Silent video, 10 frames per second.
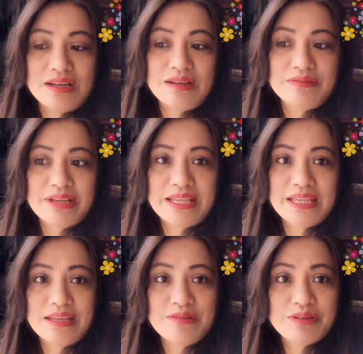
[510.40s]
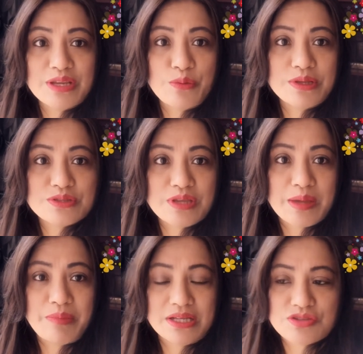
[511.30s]
really really want to
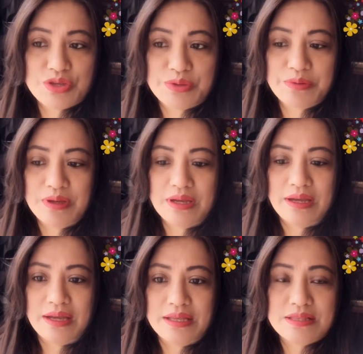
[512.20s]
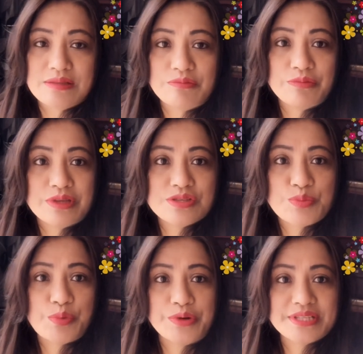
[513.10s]
get back to you and we
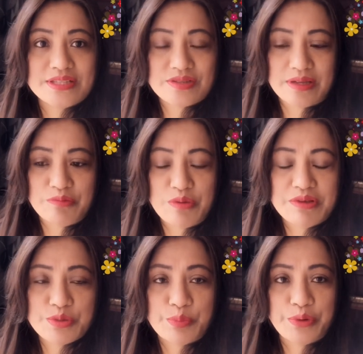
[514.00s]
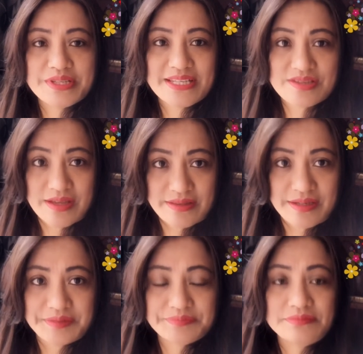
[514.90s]
support each we will support each
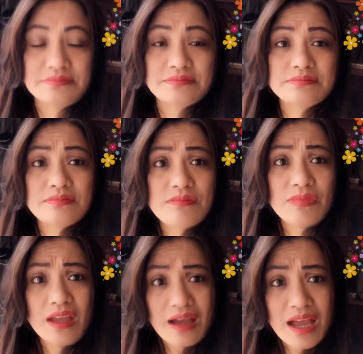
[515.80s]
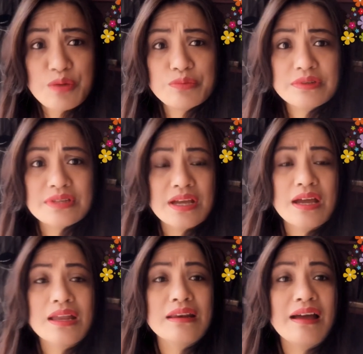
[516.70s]
other i would
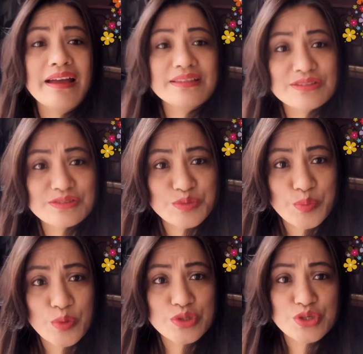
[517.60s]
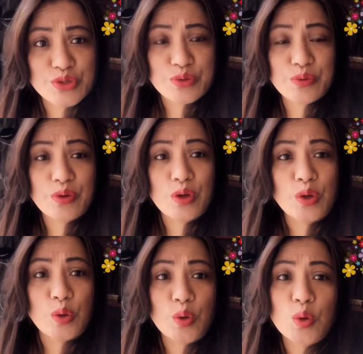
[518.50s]
like to support you
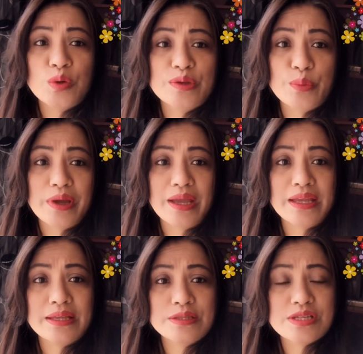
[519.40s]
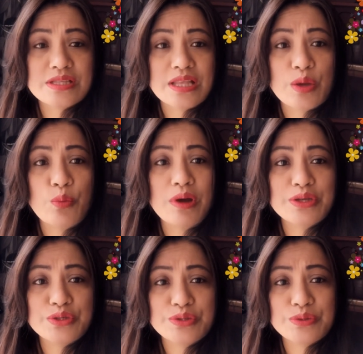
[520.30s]
all the way just like what
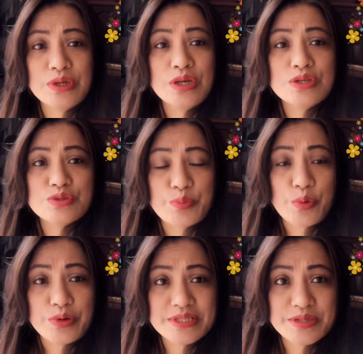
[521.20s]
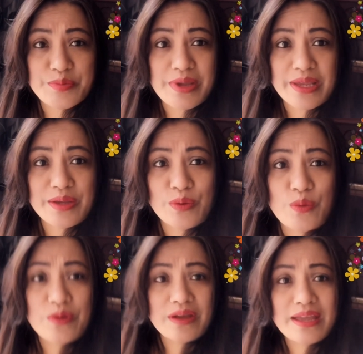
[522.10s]
you supported me
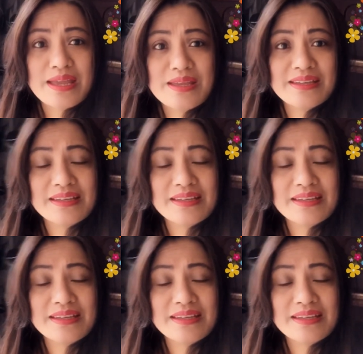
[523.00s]
okay